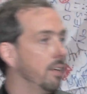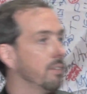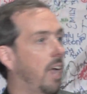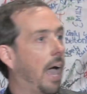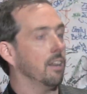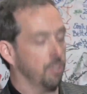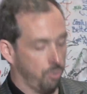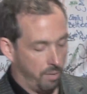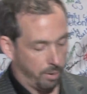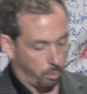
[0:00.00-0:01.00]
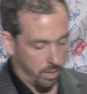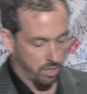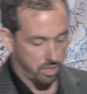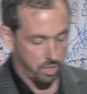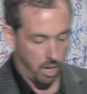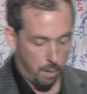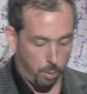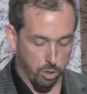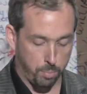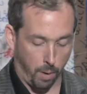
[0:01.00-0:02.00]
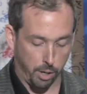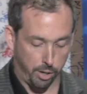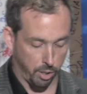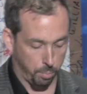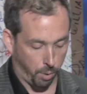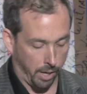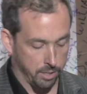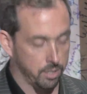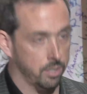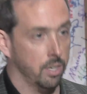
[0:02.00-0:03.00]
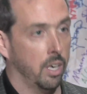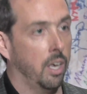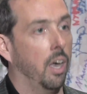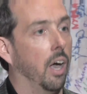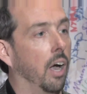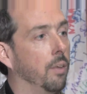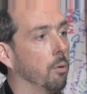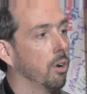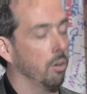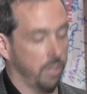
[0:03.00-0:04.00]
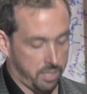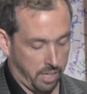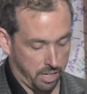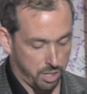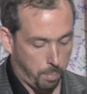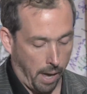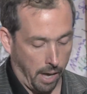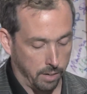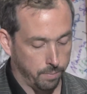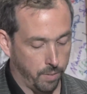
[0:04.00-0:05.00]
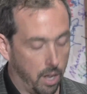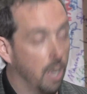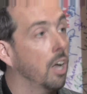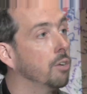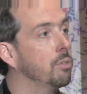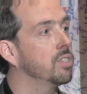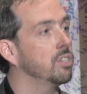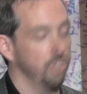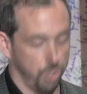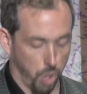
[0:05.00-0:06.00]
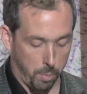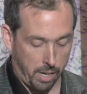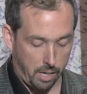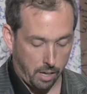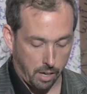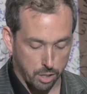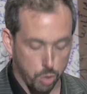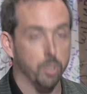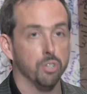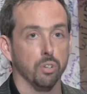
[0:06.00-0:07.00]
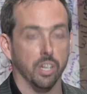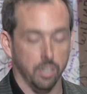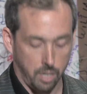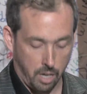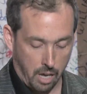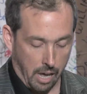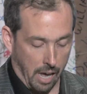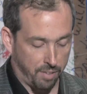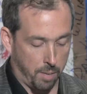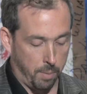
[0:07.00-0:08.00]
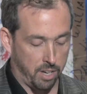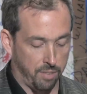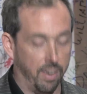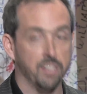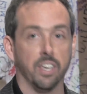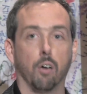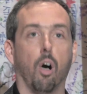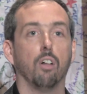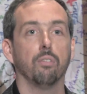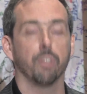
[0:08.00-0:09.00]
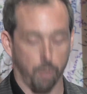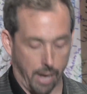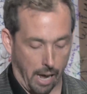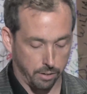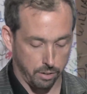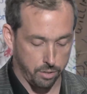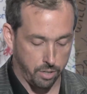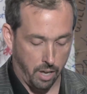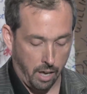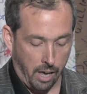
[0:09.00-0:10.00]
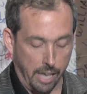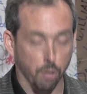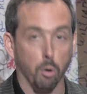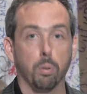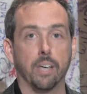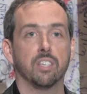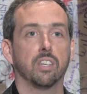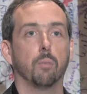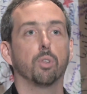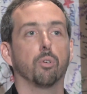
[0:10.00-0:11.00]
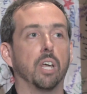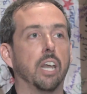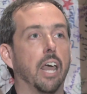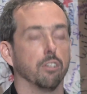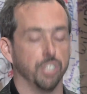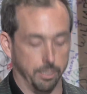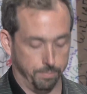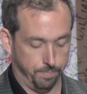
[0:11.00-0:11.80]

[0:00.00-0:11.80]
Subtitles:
of the catastrophic risks posed by nuclear plants that we're currently seeing in Japan, countries such as Germany and Switzerland have committed to phasing out all of their reactors and to replacing them with green energy.